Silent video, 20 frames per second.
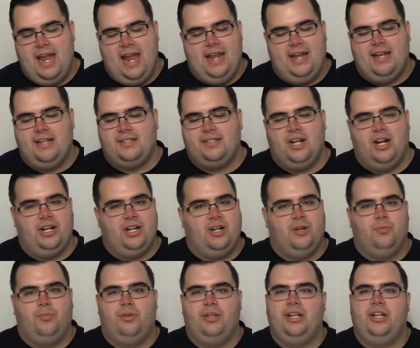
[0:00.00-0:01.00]
and it's on
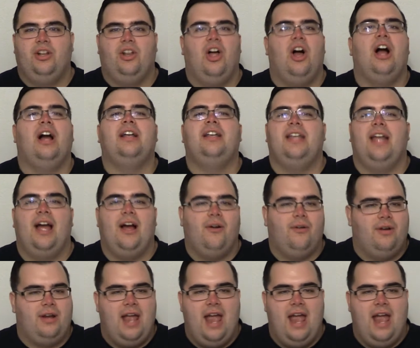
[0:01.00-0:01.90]
complete lockdown.